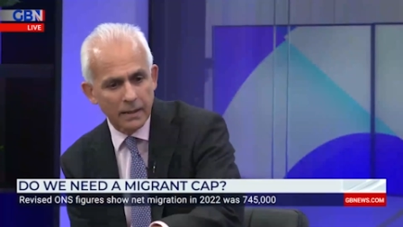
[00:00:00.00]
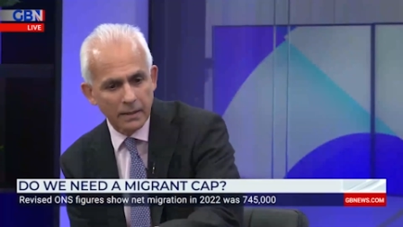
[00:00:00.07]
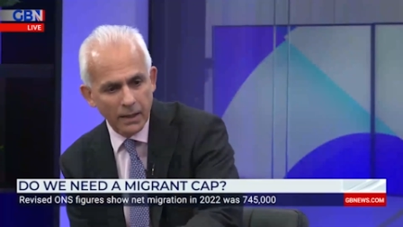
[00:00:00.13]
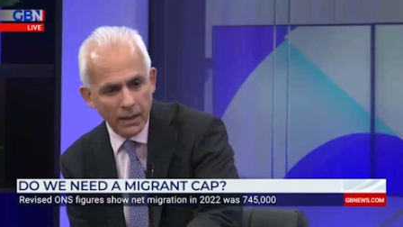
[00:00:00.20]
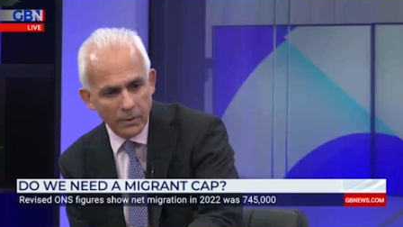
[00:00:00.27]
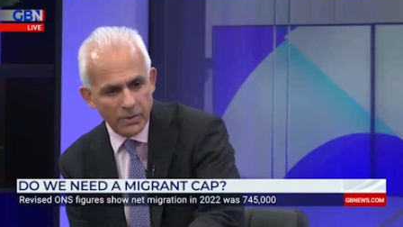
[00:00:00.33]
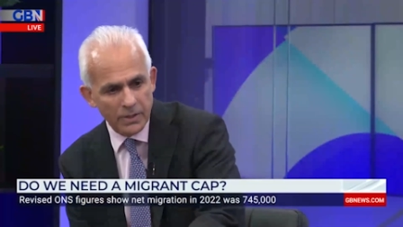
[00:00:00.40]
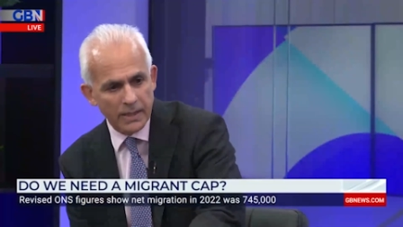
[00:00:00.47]

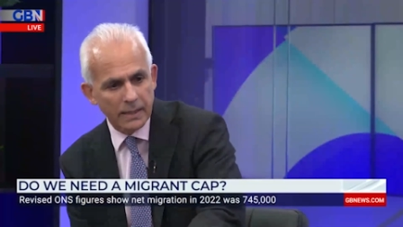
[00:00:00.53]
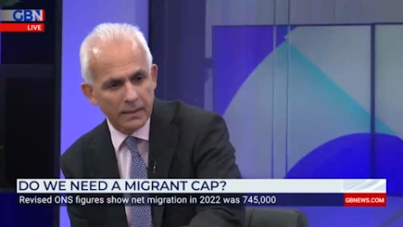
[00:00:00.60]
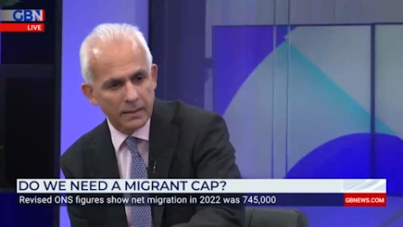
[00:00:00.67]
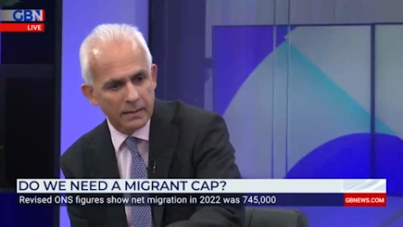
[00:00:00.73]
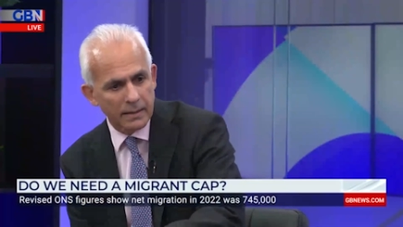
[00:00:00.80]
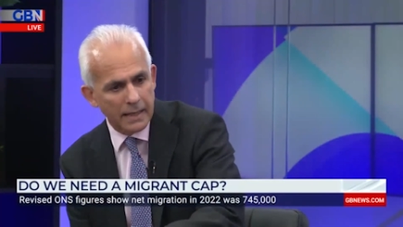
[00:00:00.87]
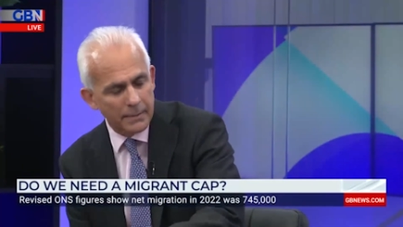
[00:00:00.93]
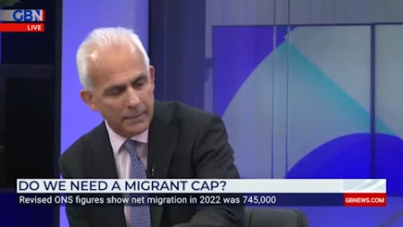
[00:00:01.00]

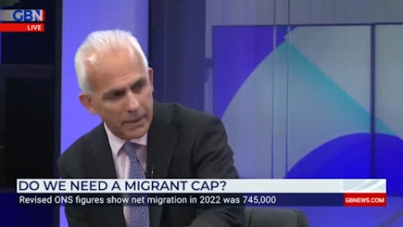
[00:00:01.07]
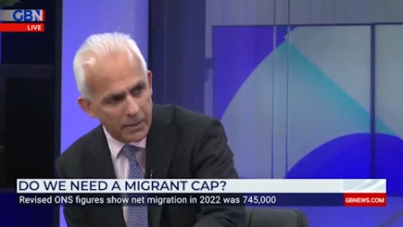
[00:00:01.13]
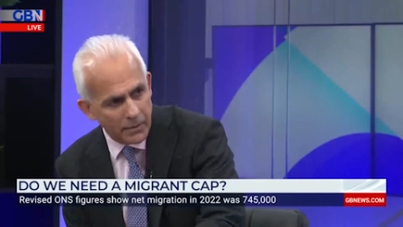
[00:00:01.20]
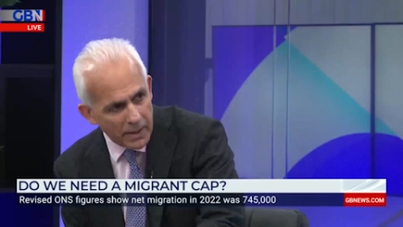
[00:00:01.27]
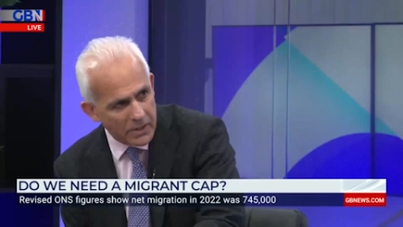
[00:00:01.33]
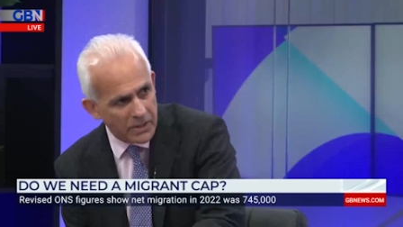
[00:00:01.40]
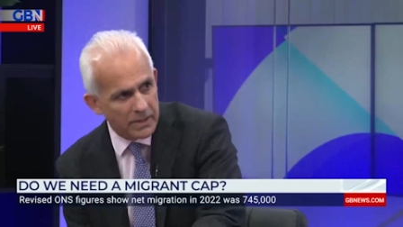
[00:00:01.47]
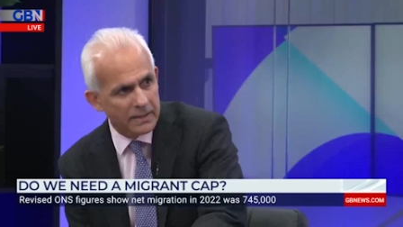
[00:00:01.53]
low-skilled
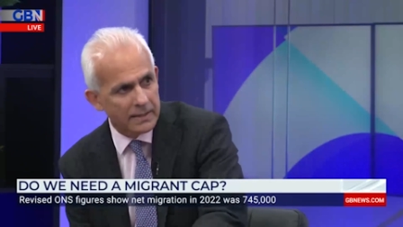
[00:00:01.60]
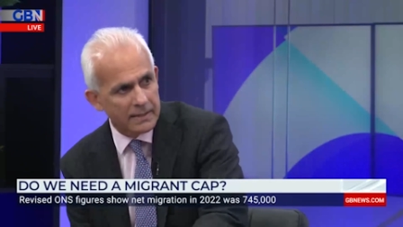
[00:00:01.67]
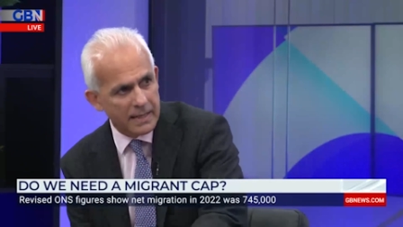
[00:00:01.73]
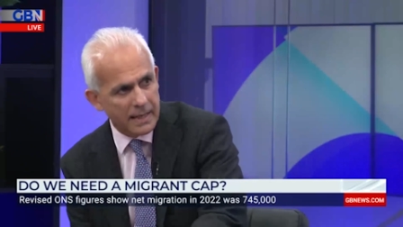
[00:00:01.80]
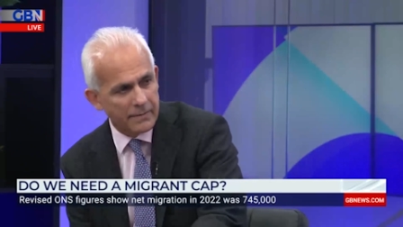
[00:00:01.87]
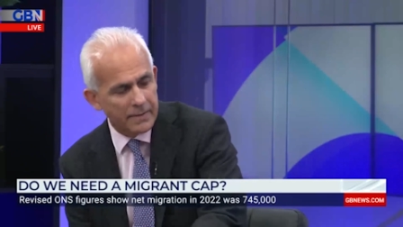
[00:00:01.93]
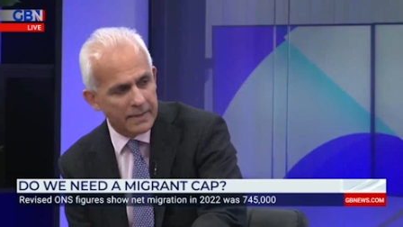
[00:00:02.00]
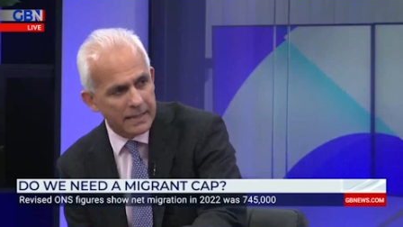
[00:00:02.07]
immigration that's
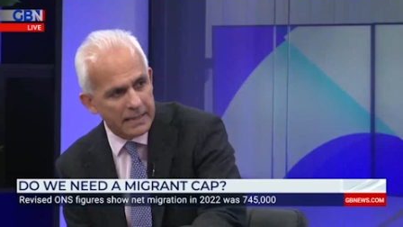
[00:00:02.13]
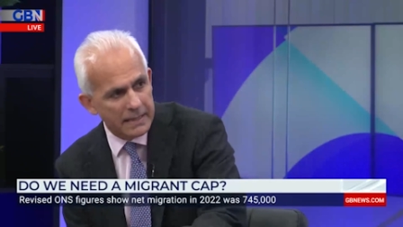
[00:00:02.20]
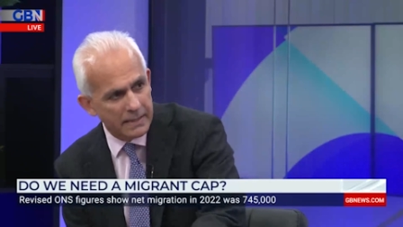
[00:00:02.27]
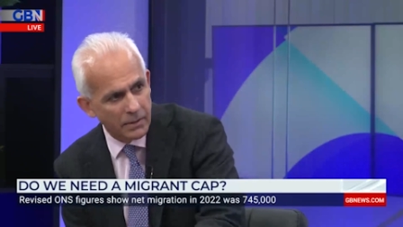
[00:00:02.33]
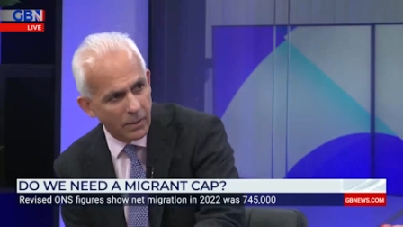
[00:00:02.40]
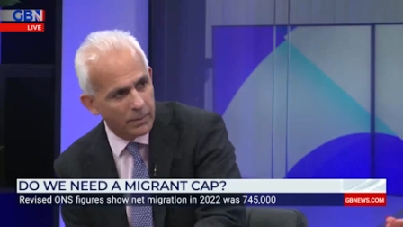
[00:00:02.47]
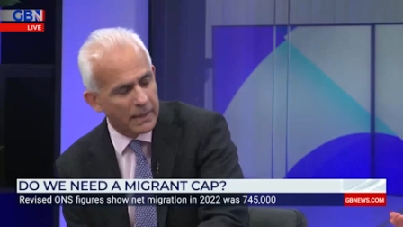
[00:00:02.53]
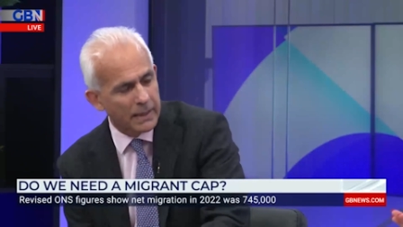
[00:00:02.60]
having the
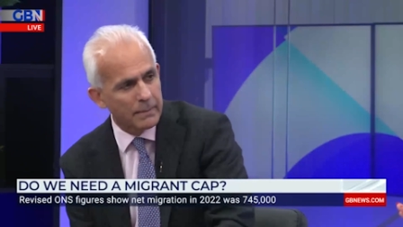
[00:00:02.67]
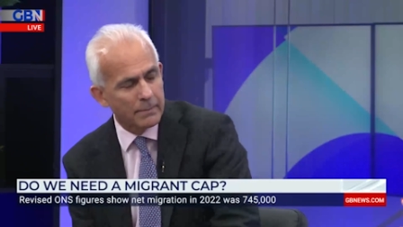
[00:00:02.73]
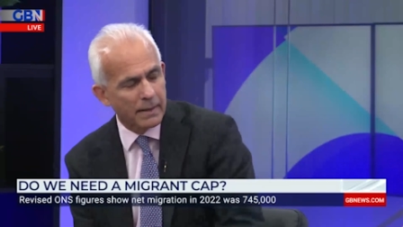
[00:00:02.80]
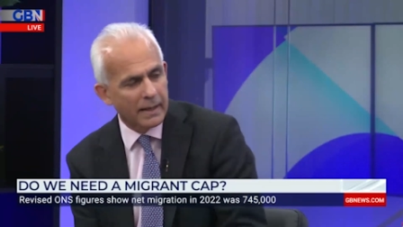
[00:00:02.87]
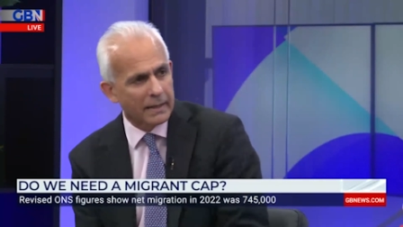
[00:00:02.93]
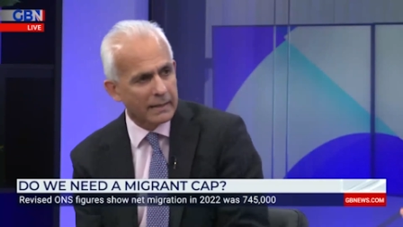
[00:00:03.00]
economic impact.